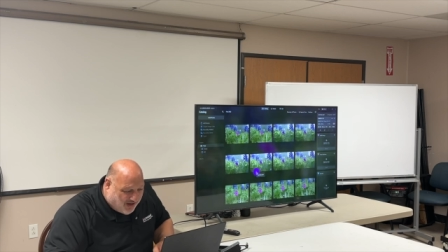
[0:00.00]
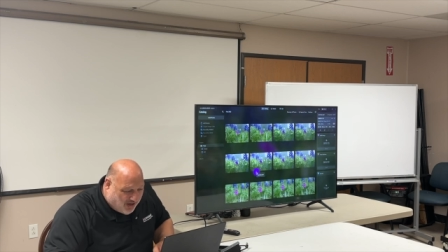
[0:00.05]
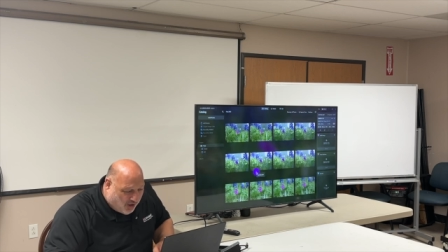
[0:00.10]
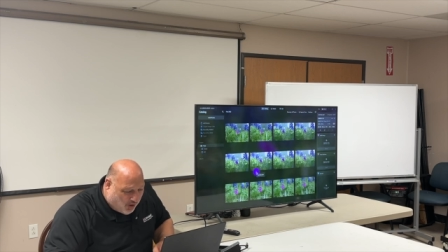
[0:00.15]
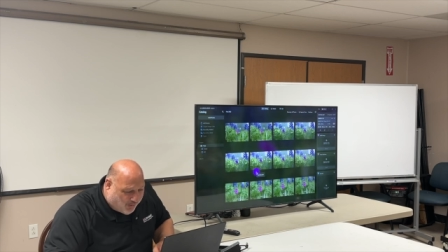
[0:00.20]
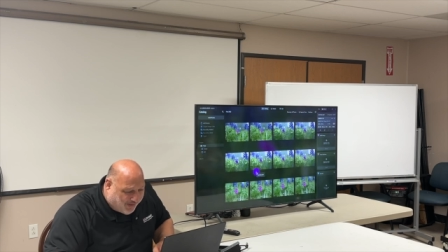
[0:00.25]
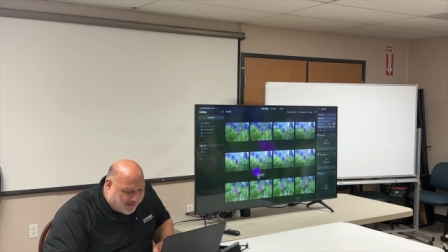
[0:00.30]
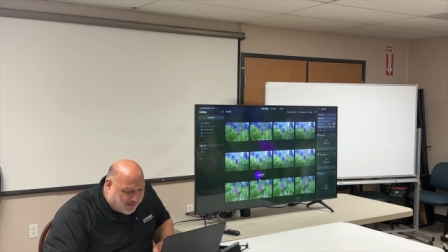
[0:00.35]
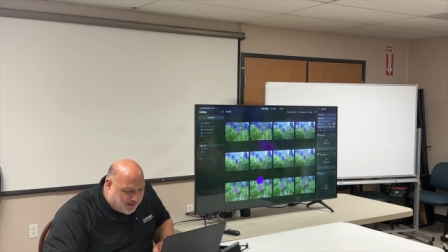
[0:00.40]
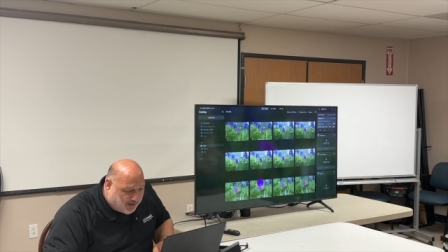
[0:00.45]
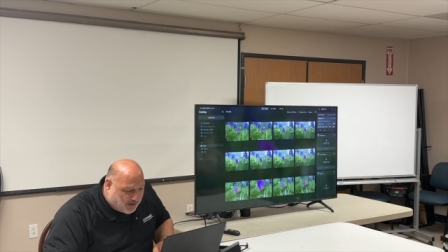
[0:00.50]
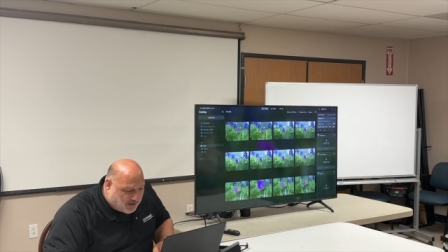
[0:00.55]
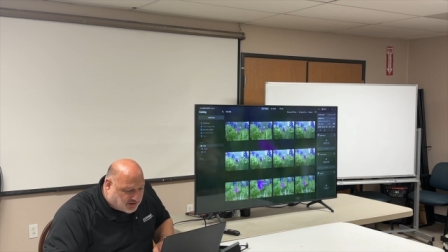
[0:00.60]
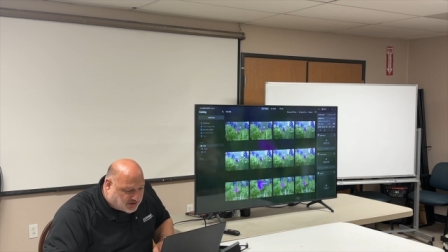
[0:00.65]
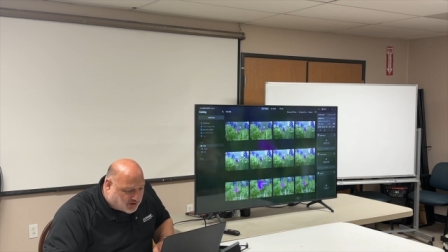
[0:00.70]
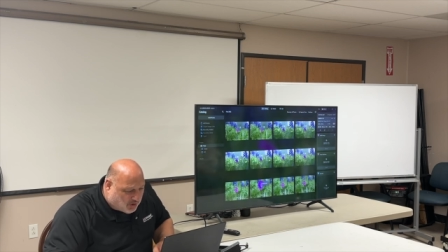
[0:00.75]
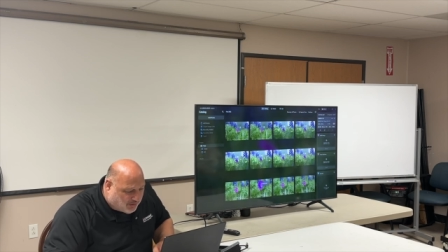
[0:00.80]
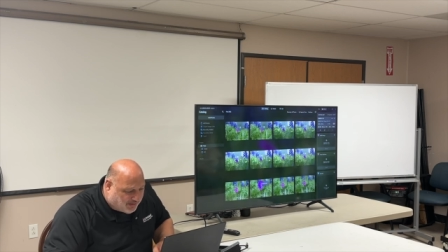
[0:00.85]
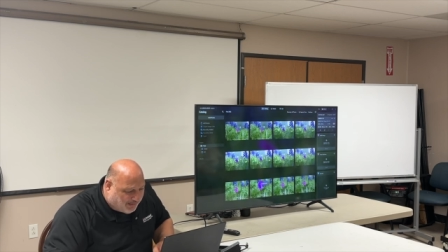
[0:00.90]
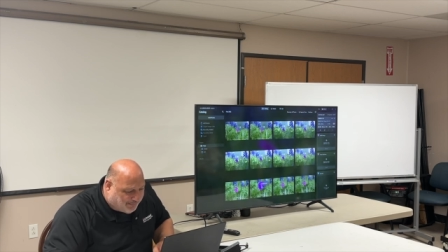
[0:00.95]
All right.
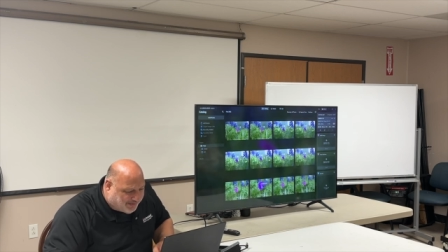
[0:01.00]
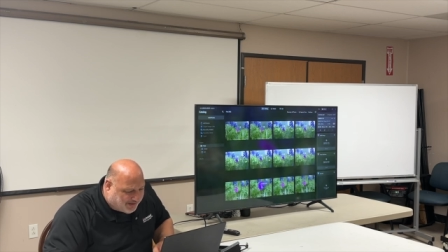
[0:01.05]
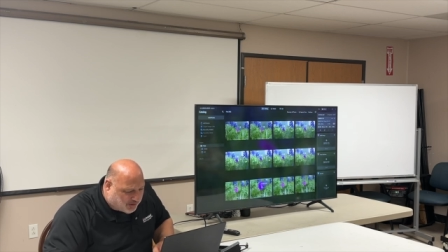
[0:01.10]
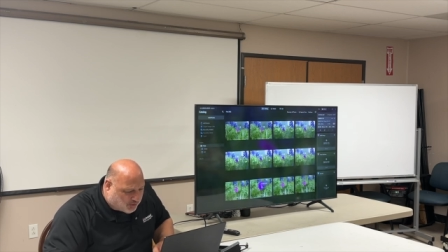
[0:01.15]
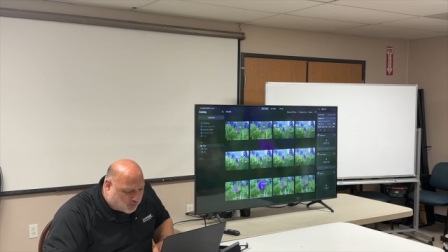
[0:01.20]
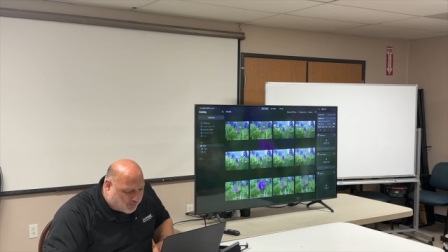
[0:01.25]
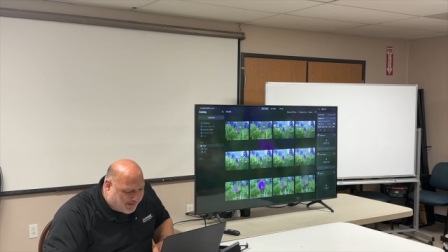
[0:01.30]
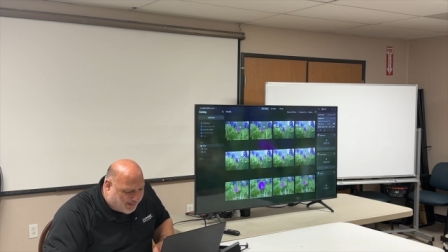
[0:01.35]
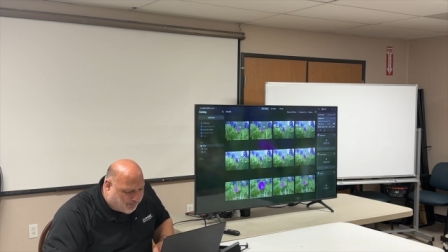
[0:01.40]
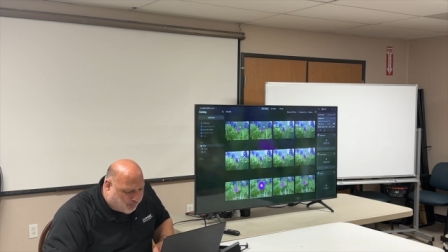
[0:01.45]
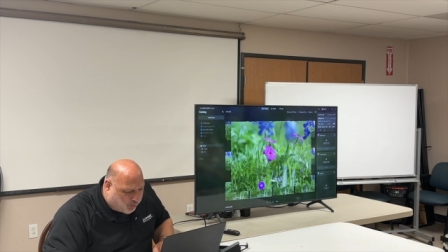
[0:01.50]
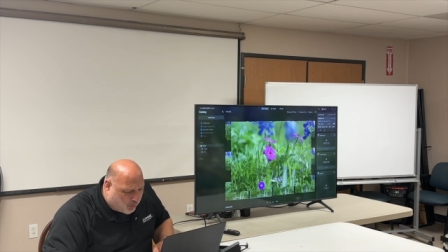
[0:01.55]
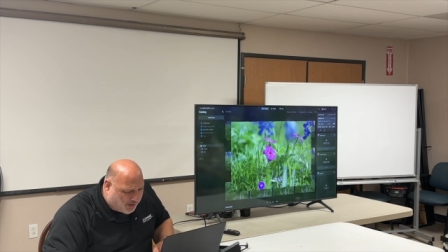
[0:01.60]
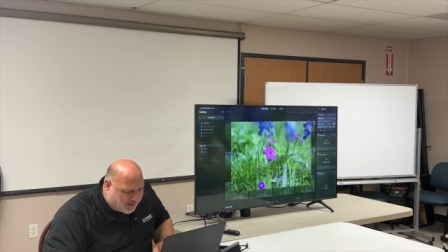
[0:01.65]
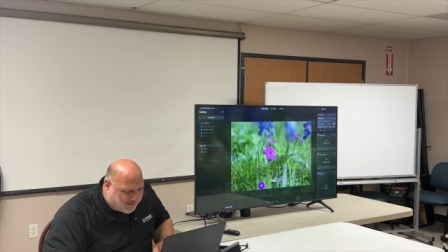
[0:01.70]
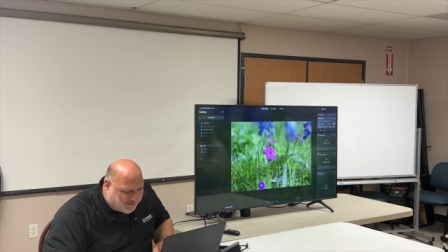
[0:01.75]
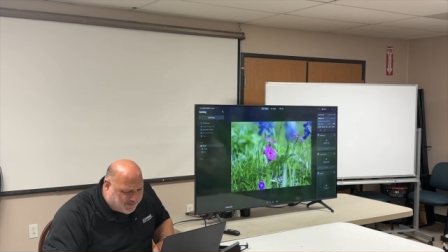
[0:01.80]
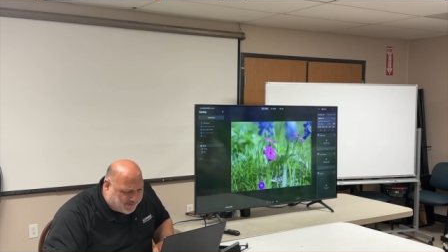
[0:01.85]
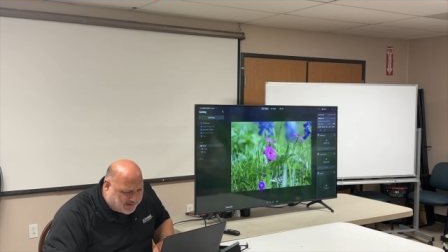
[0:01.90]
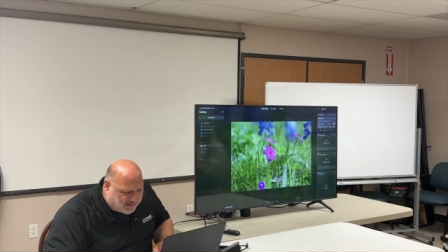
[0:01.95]
So I'm going to grab one
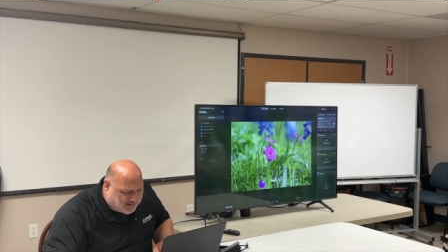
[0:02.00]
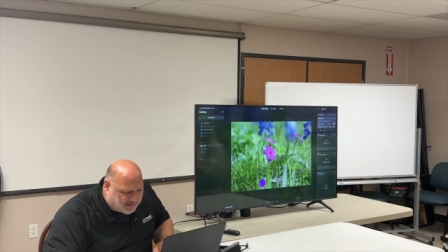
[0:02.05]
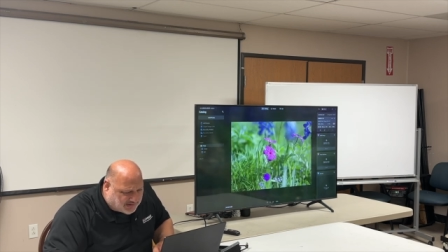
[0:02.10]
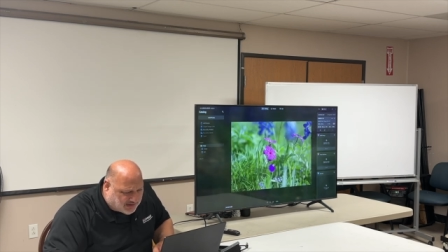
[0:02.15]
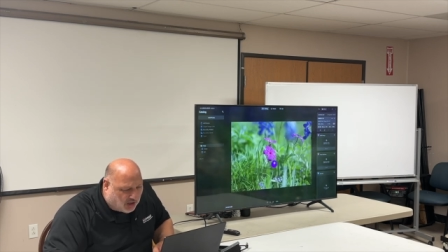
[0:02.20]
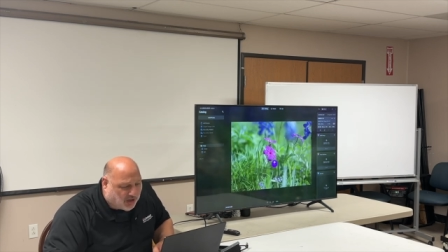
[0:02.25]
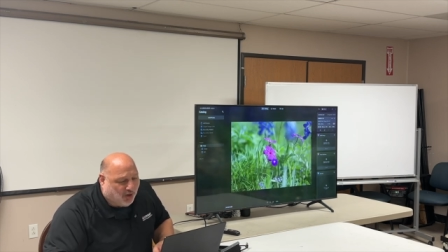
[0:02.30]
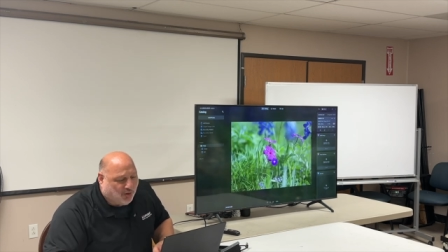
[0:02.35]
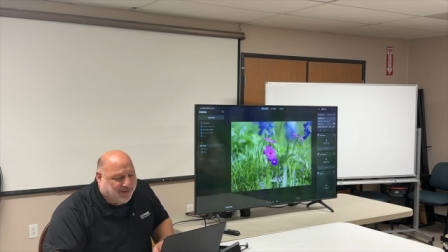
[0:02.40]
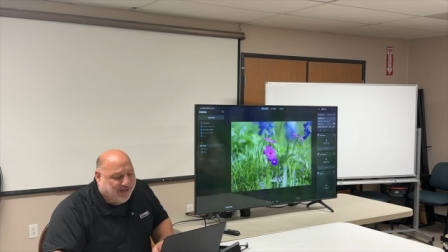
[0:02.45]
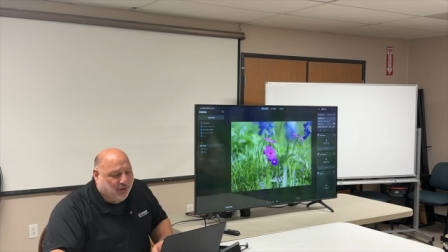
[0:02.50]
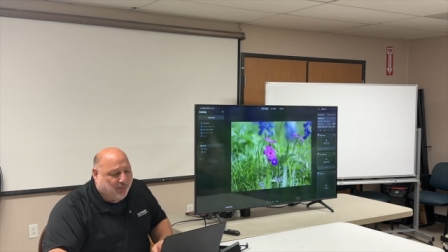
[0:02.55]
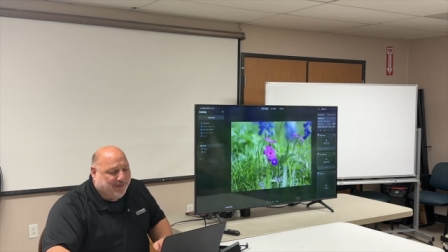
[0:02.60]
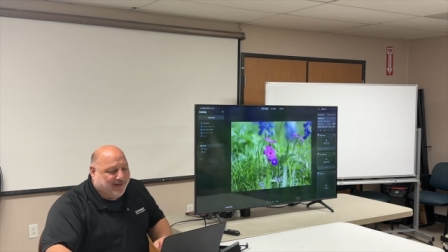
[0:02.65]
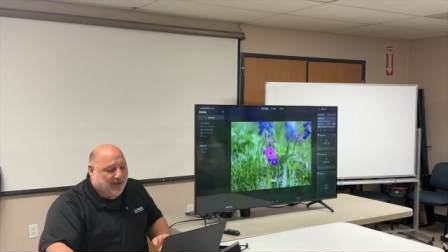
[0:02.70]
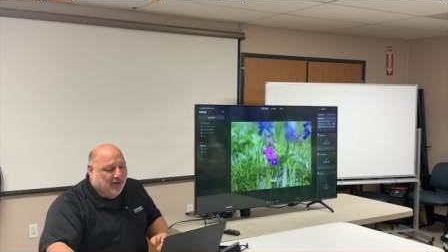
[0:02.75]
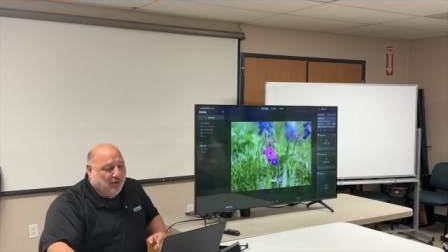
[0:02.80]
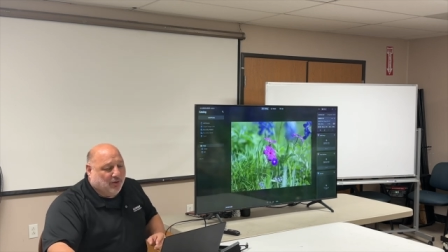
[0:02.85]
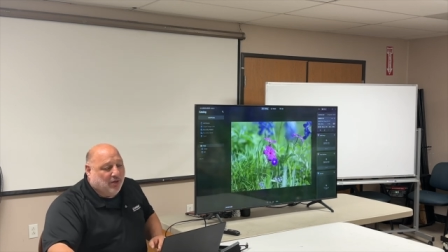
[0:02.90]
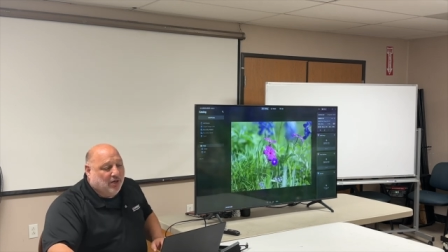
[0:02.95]
of these. Oh, okay, here we
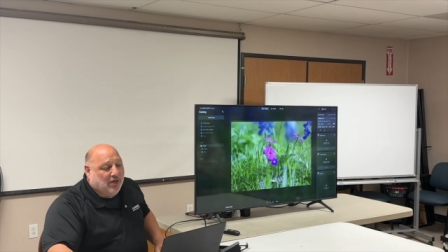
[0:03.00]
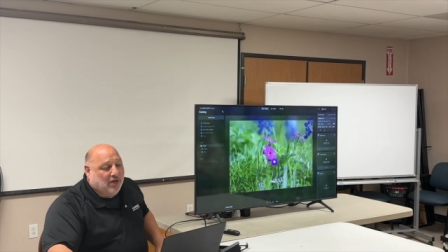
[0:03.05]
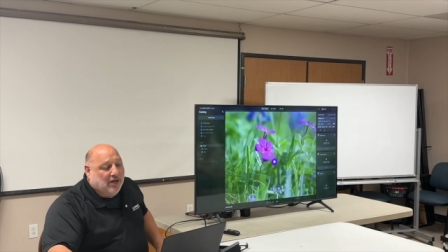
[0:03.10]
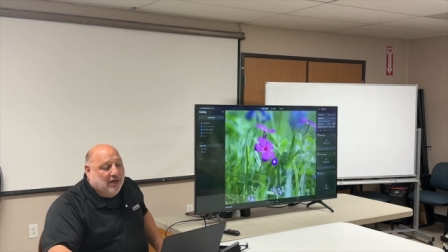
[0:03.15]
go.